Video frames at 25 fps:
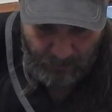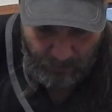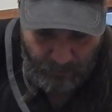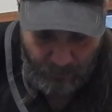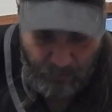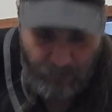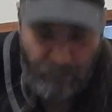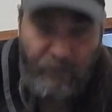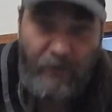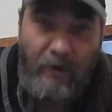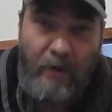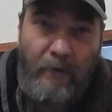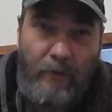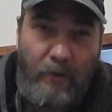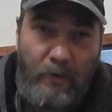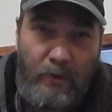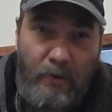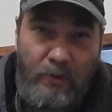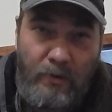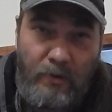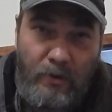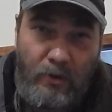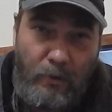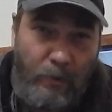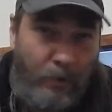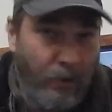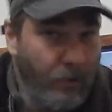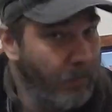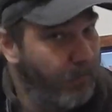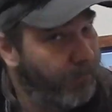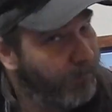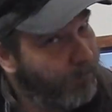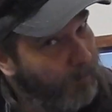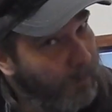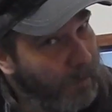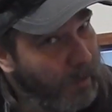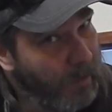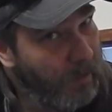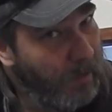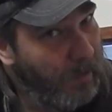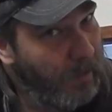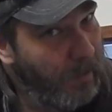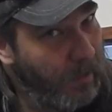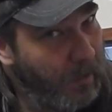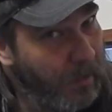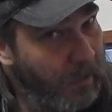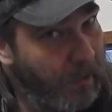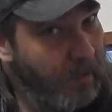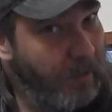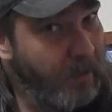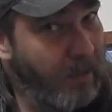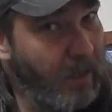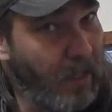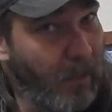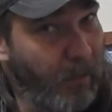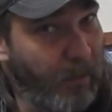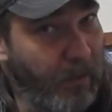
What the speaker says: who's your favorite YouTuber? It's got to